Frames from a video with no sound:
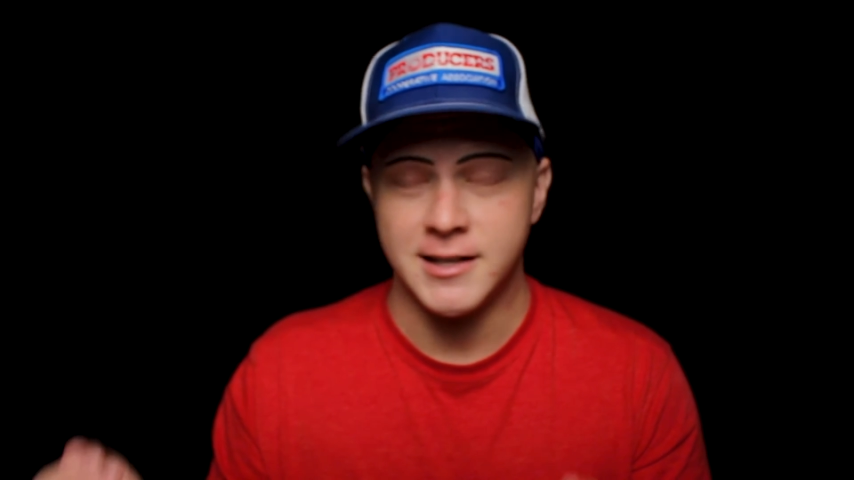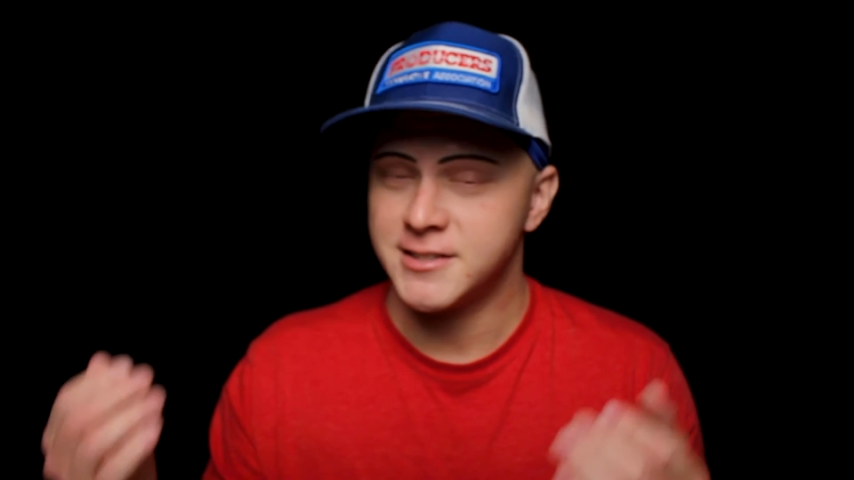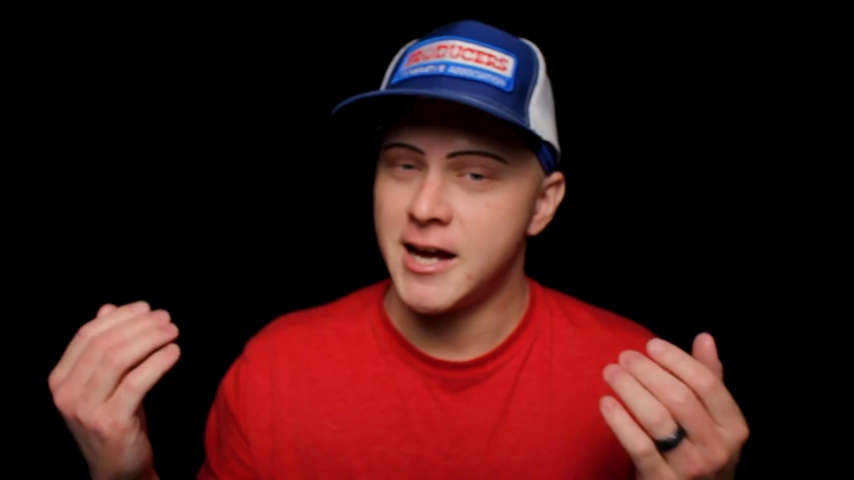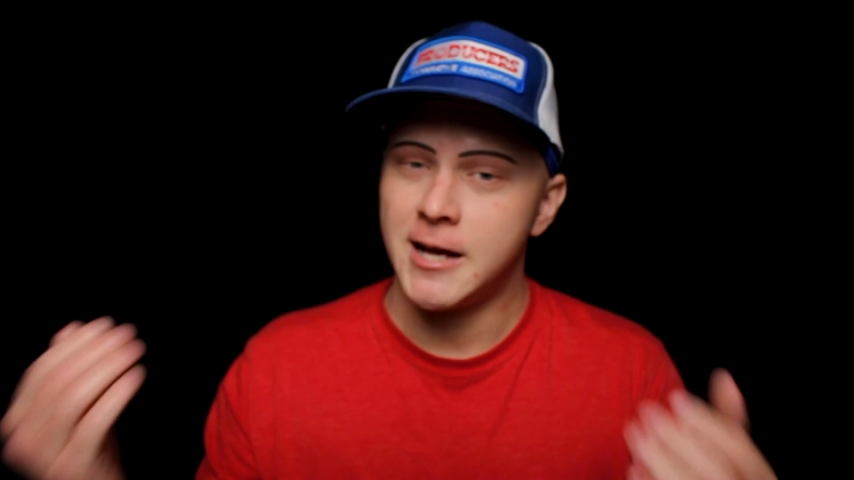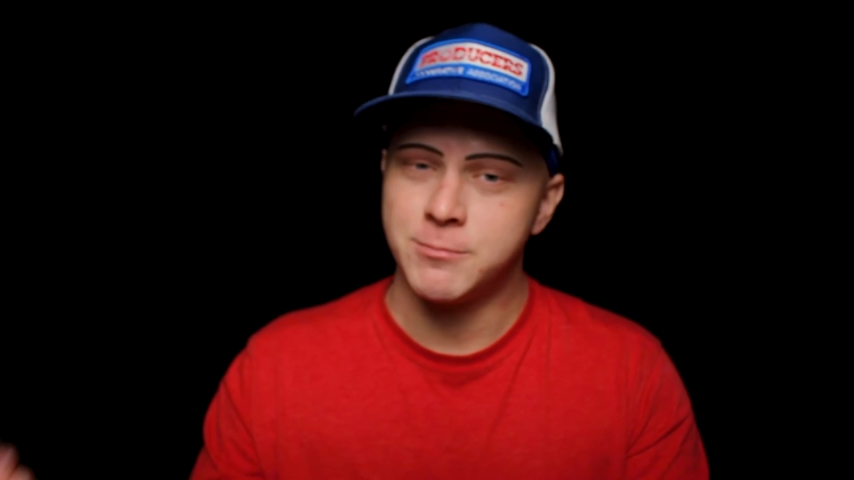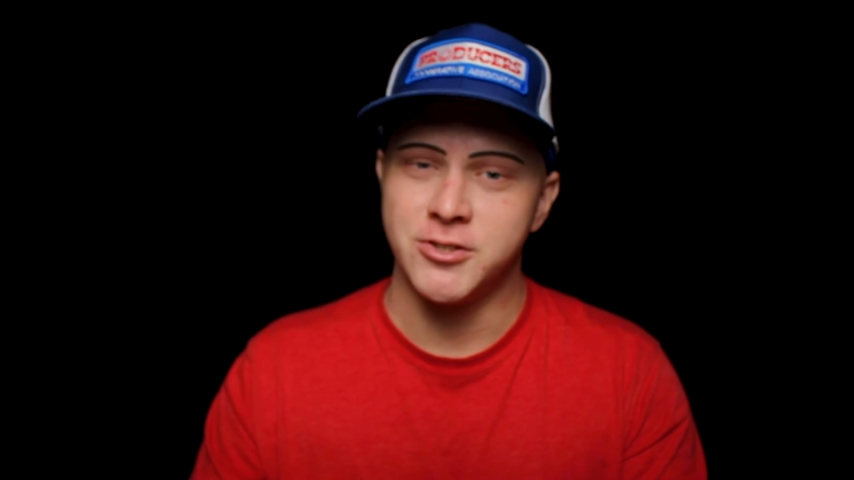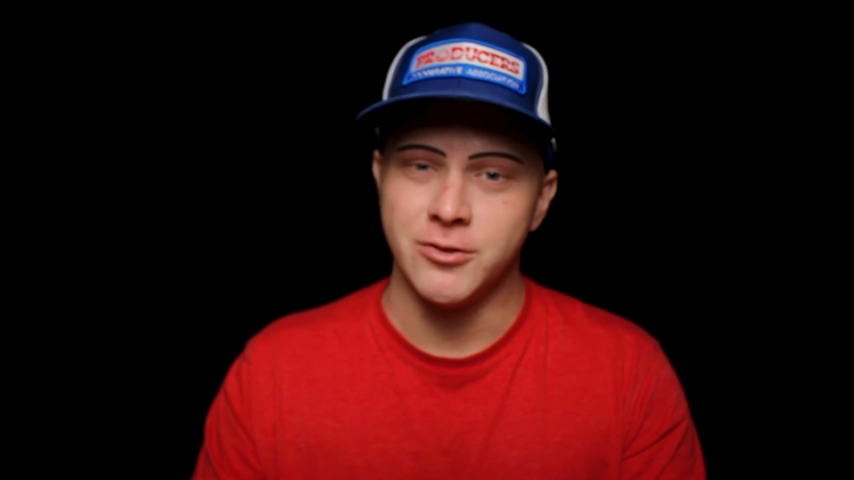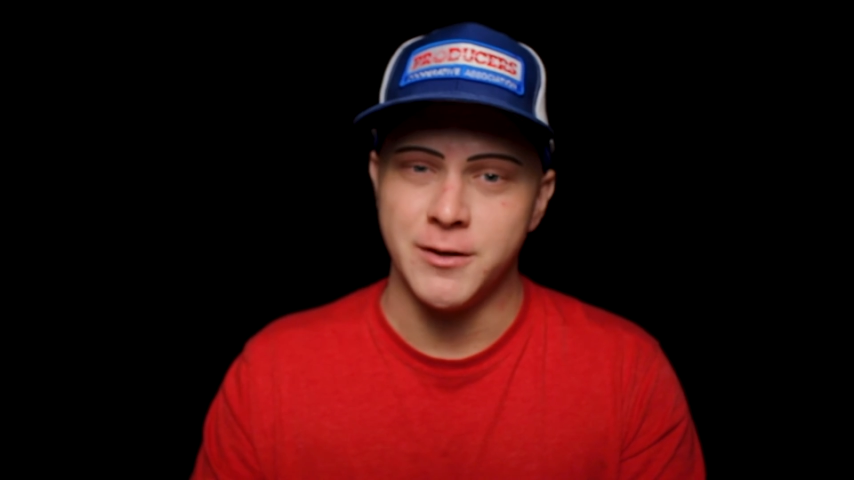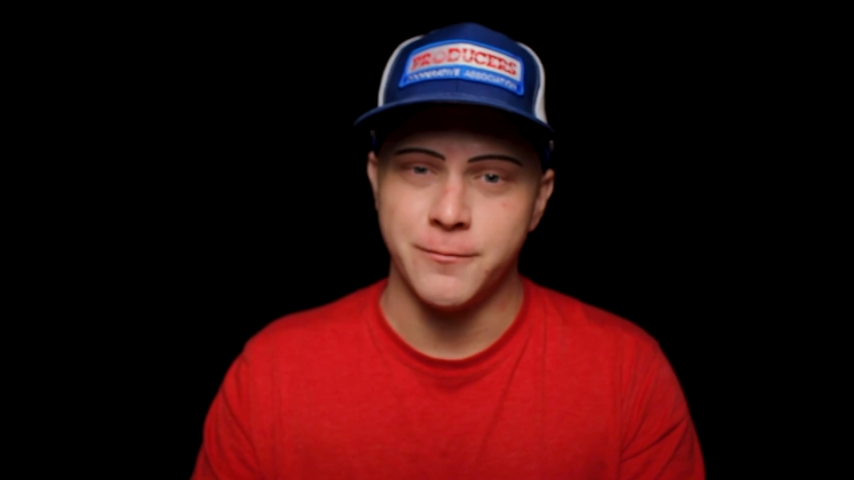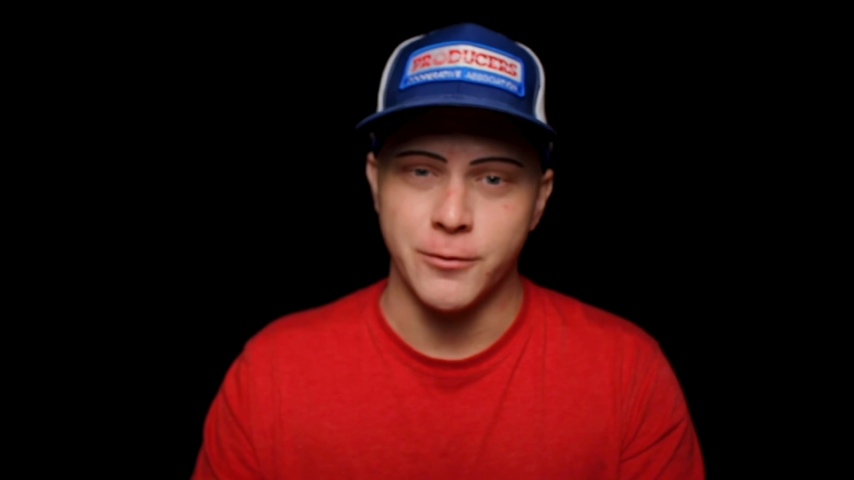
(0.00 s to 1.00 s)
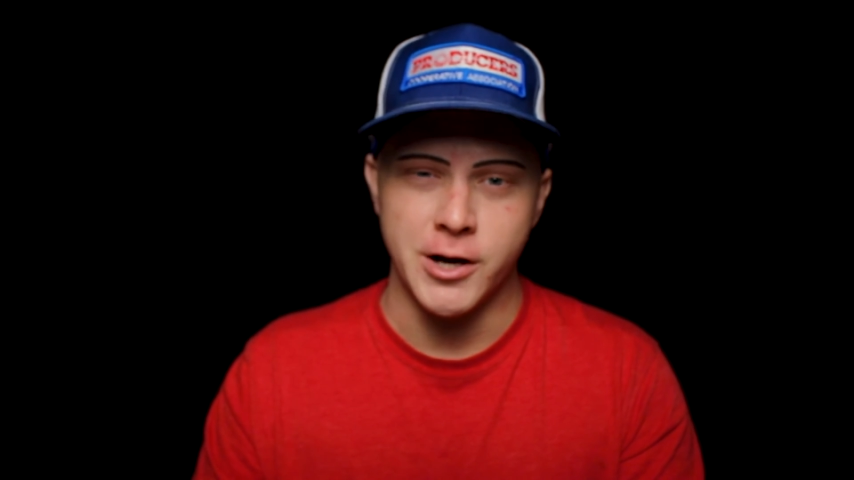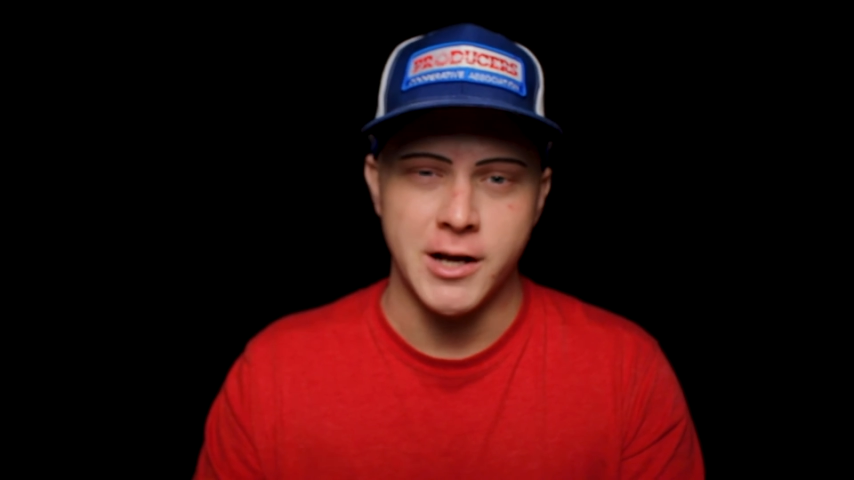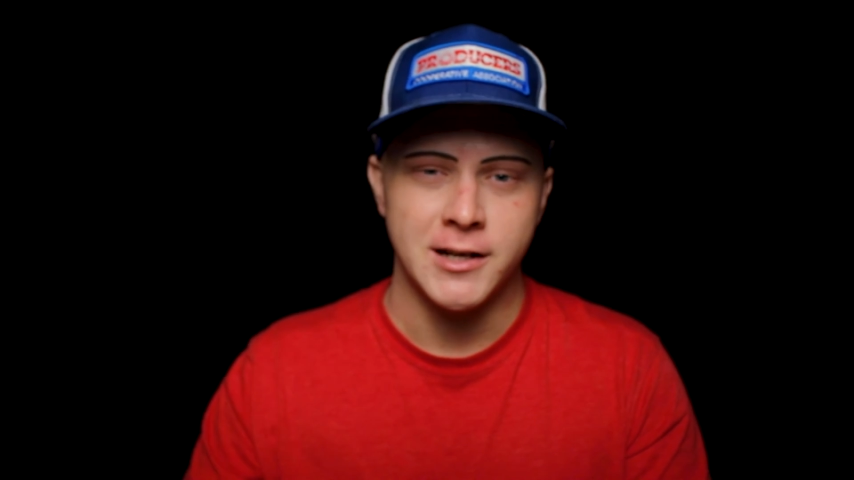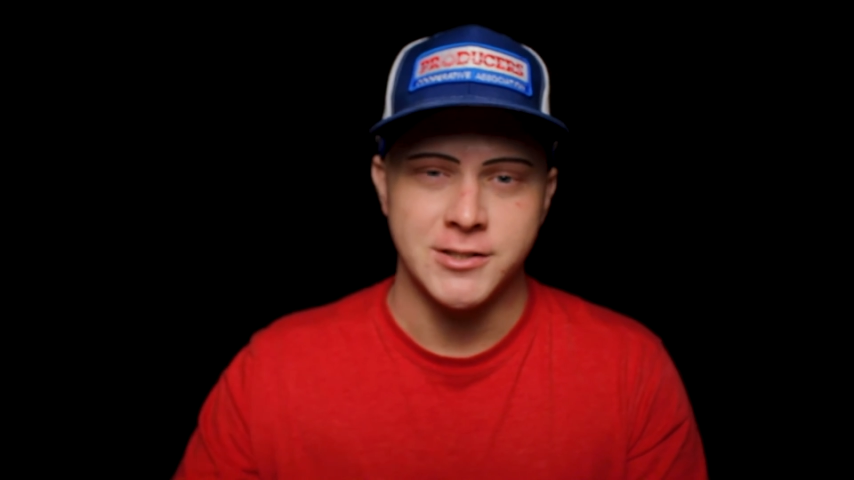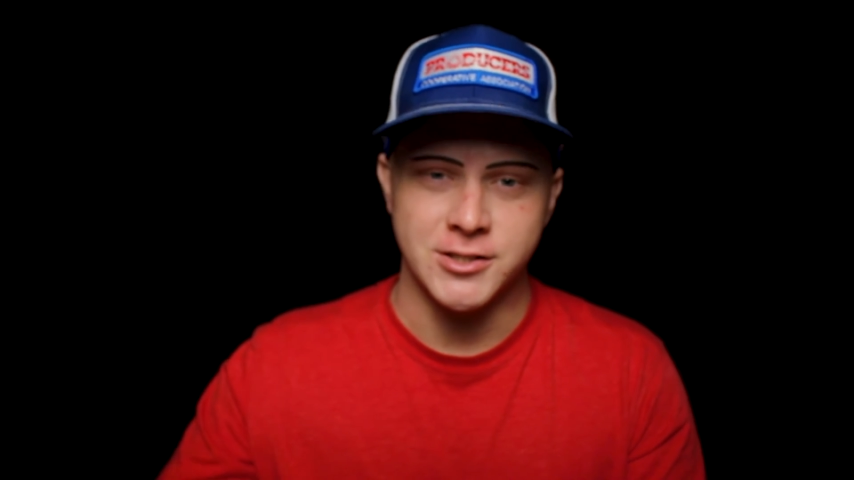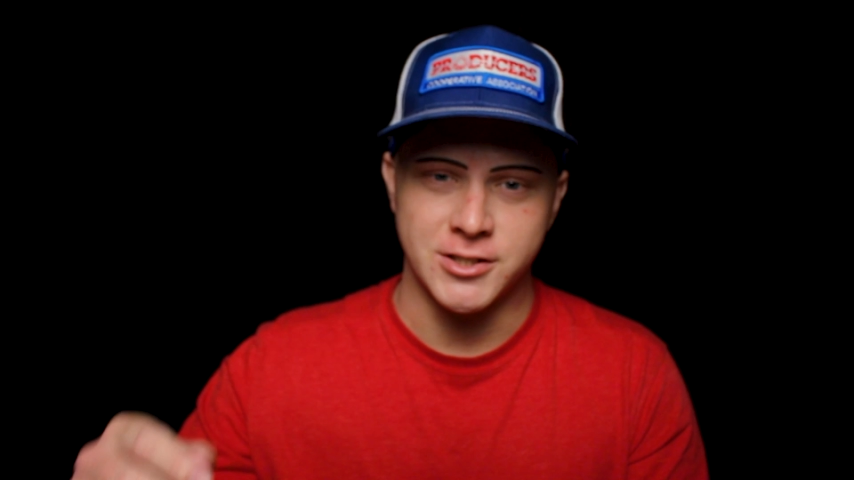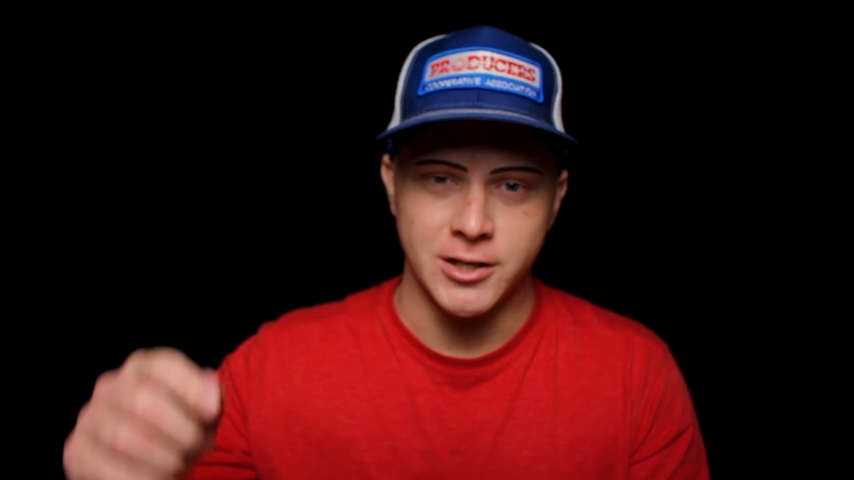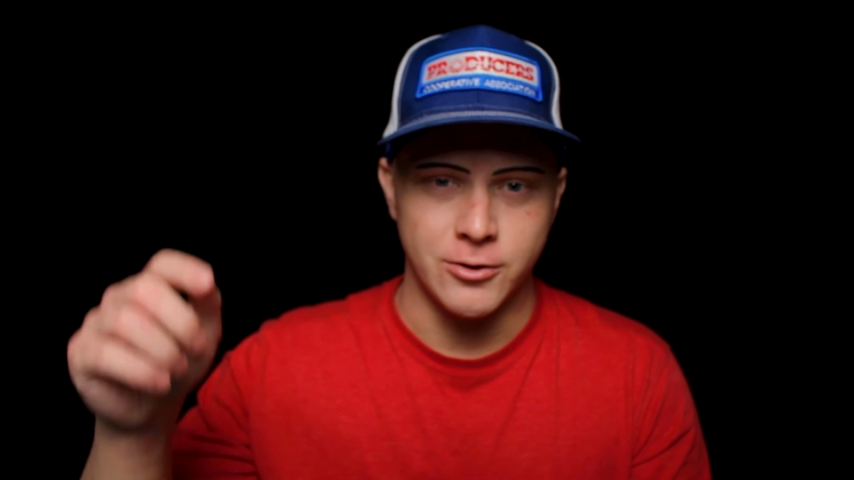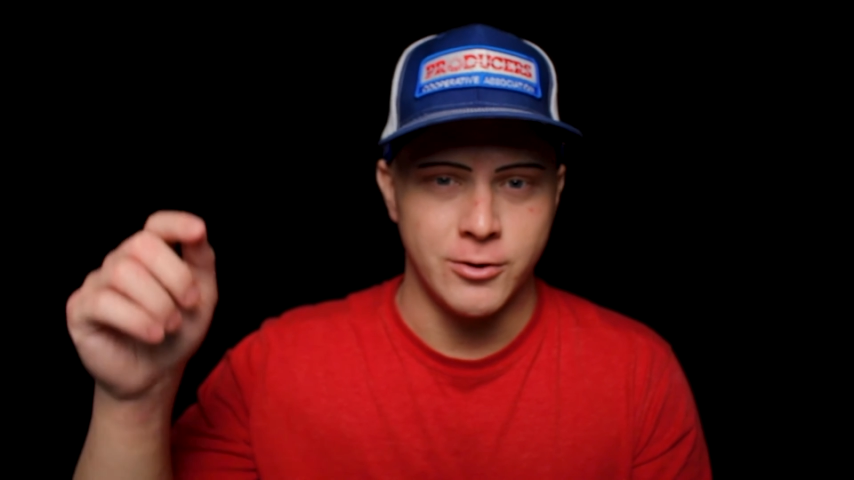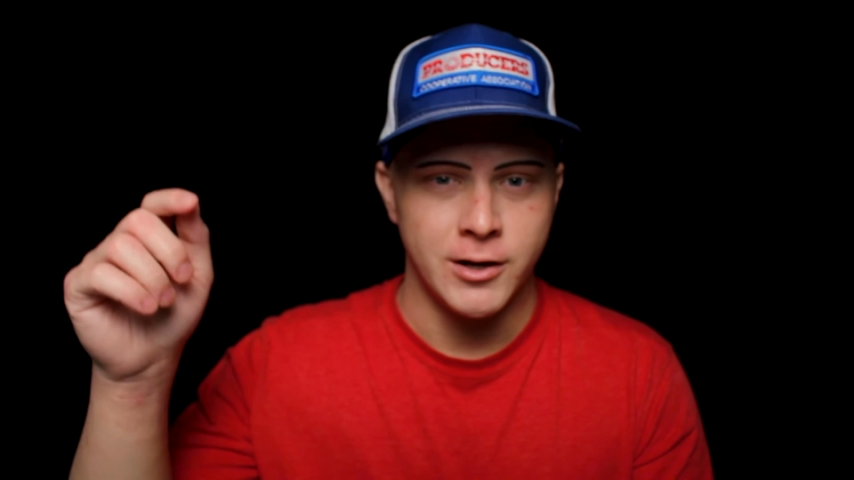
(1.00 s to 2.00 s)
it's absolutely free. Just
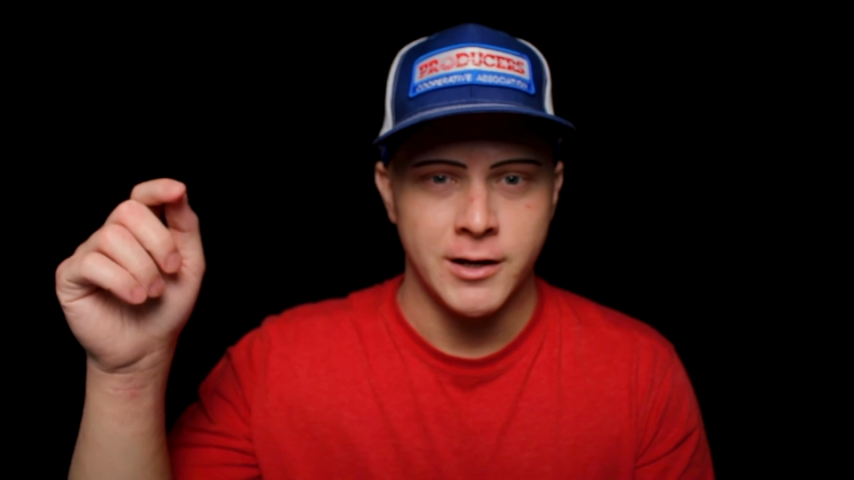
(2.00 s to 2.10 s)
go